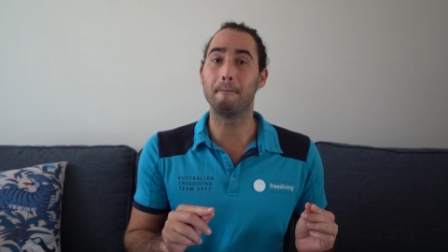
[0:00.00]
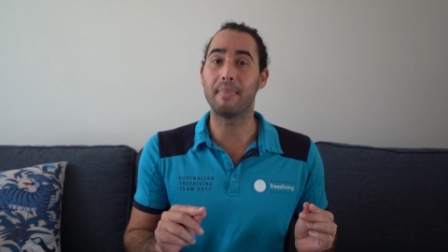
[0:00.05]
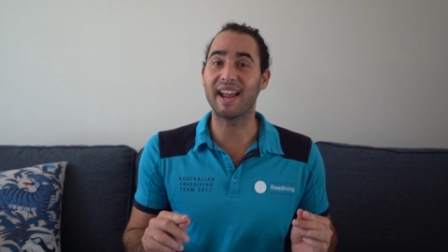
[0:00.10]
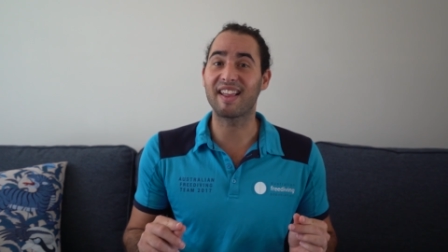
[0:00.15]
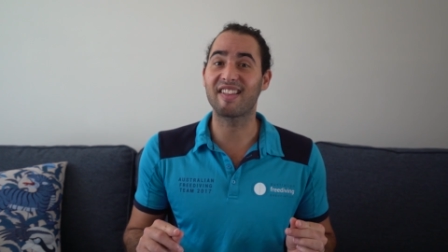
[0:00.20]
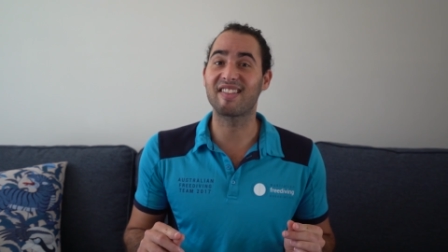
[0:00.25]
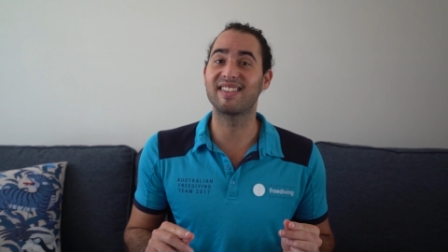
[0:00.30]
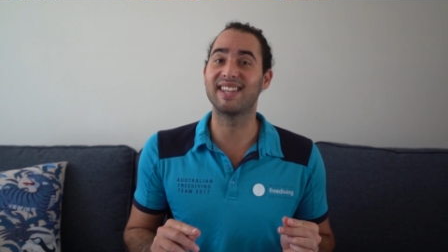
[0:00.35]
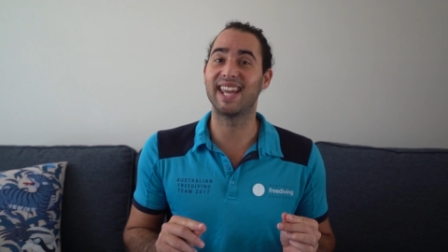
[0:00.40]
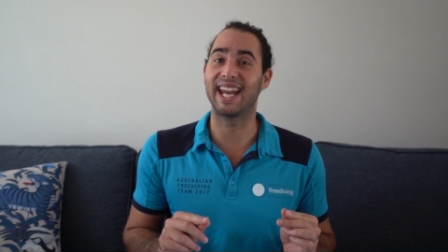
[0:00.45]

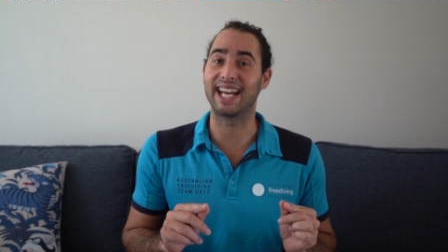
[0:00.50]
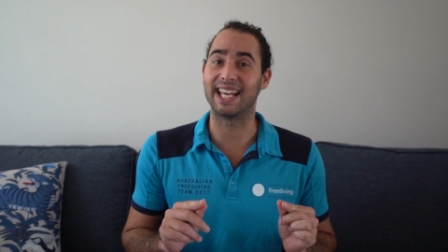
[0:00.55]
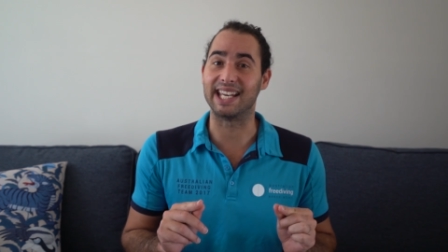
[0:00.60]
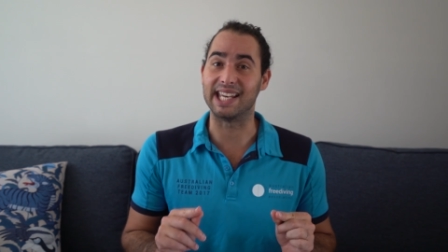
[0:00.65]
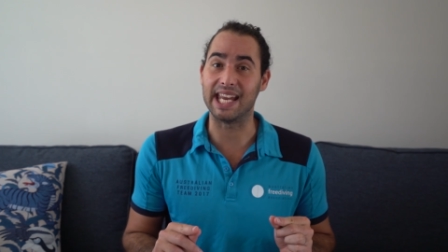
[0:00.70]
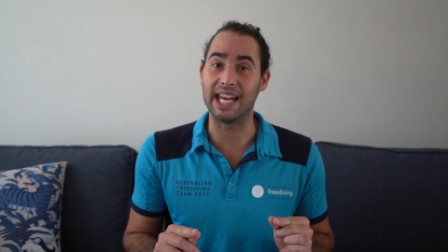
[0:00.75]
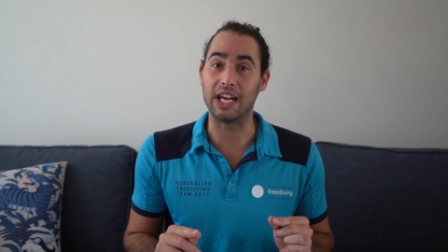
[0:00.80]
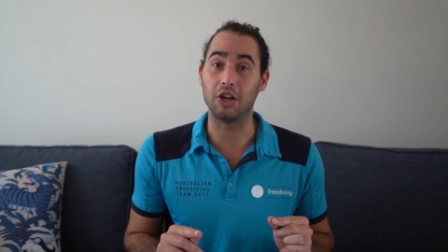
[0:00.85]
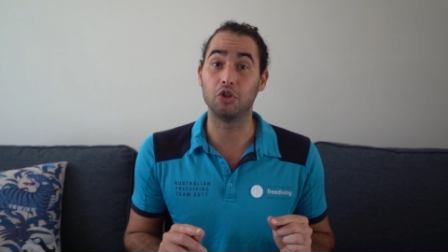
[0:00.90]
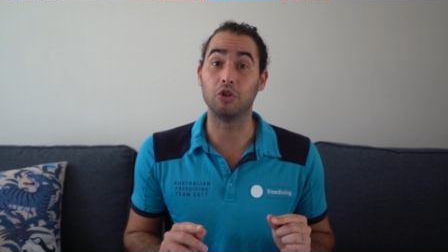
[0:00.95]
best
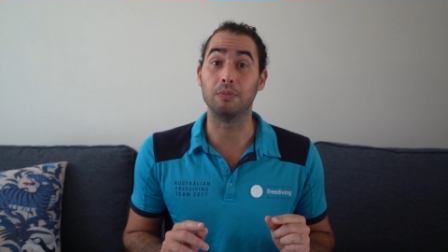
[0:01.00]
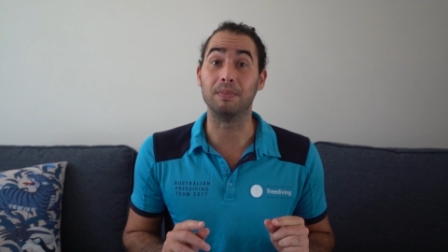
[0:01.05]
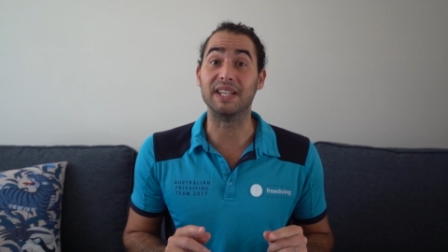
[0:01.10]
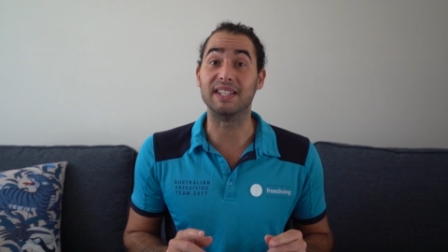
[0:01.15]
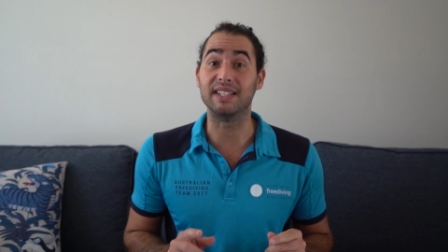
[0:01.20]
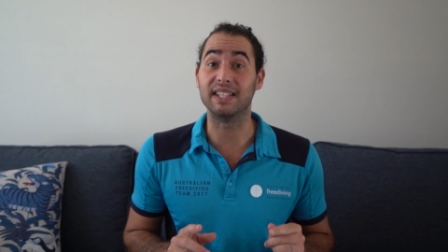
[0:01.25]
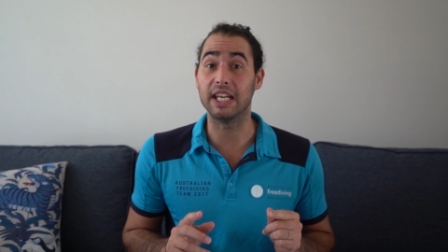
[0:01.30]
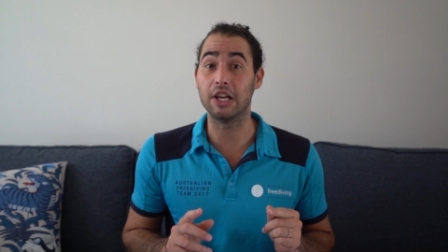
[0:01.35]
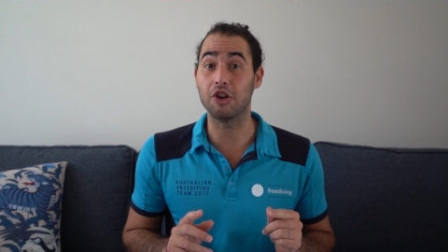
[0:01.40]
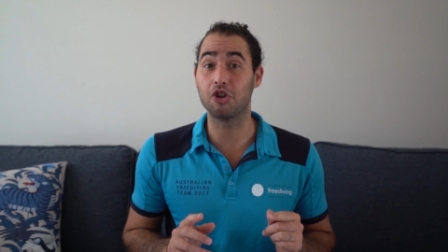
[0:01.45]
technique to be
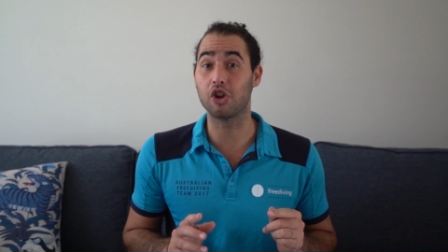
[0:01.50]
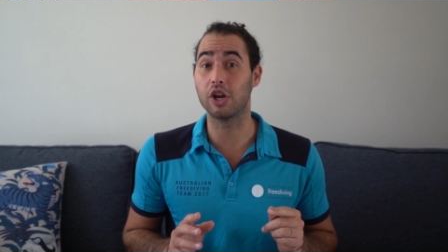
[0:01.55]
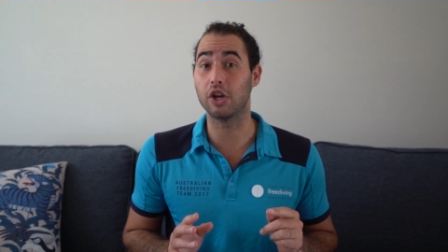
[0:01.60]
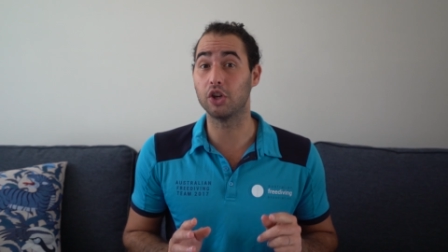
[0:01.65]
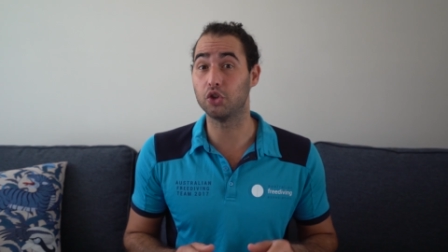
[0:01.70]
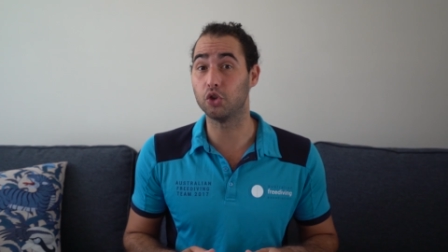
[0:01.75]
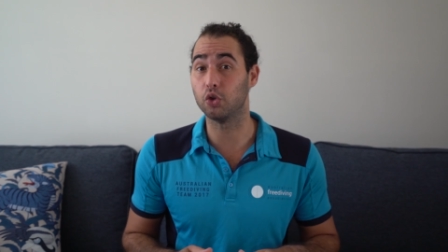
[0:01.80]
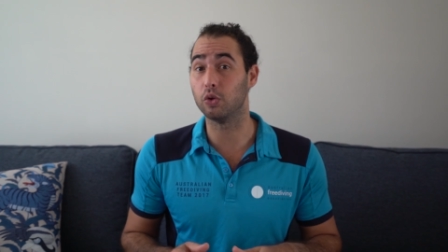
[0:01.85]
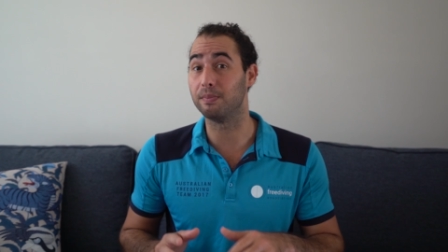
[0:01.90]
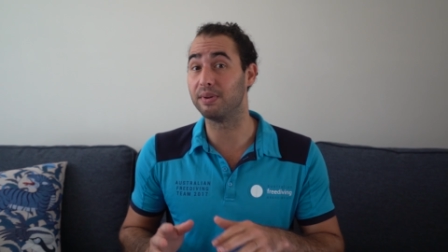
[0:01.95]

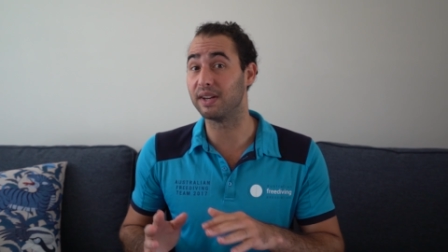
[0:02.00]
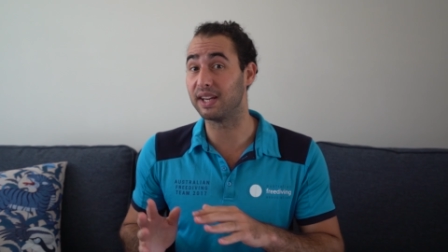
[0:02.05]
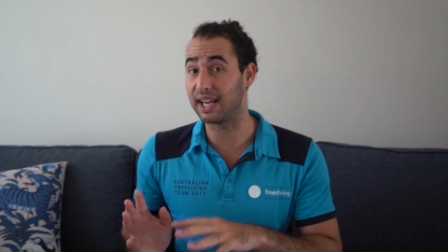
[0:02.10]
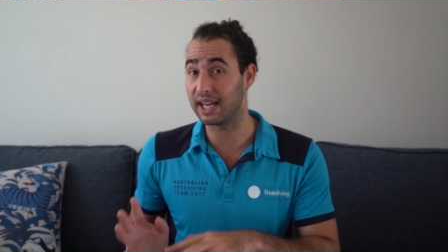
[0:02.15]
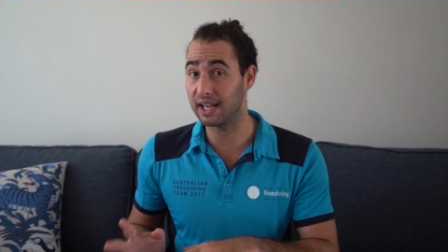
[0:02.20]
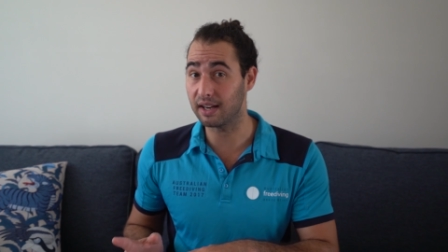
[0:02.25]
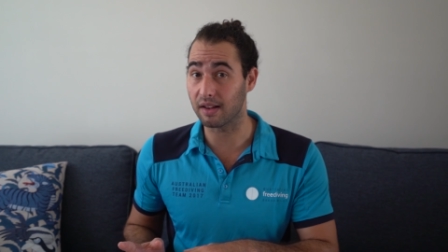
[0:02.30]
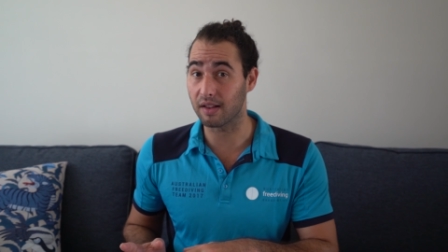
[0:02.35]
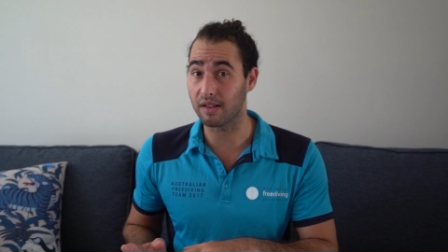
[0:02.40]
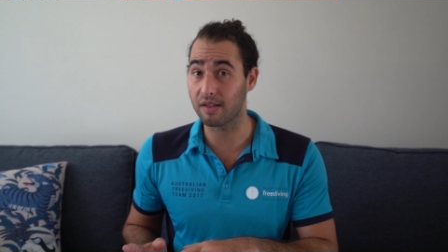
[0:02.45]
teaching to
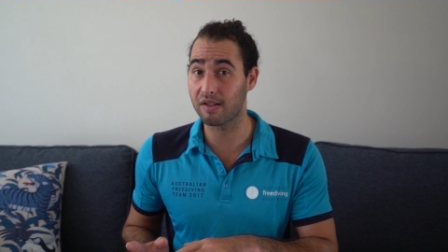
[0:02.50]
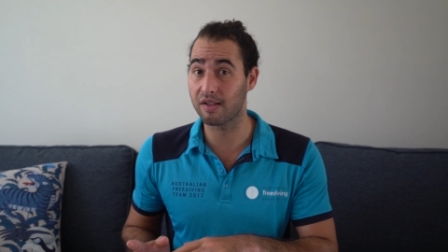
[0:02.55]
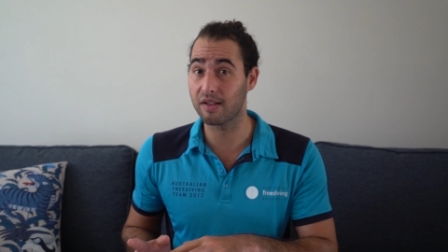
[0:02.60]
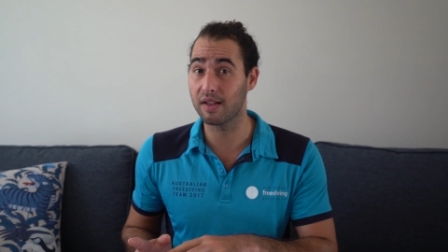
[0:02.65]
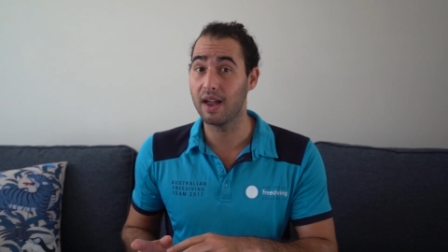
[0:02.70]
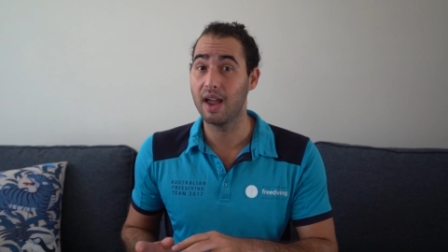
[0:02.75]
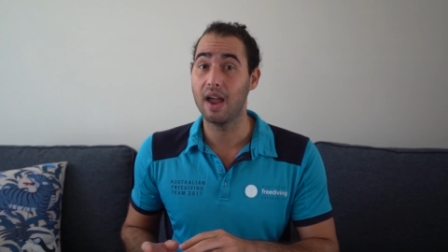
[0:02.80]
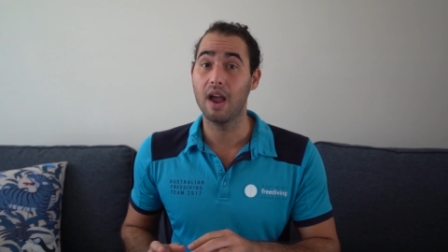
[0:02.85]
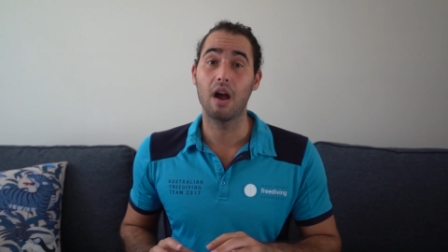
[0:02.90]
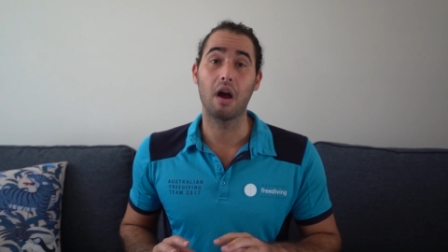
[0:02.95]
beginners.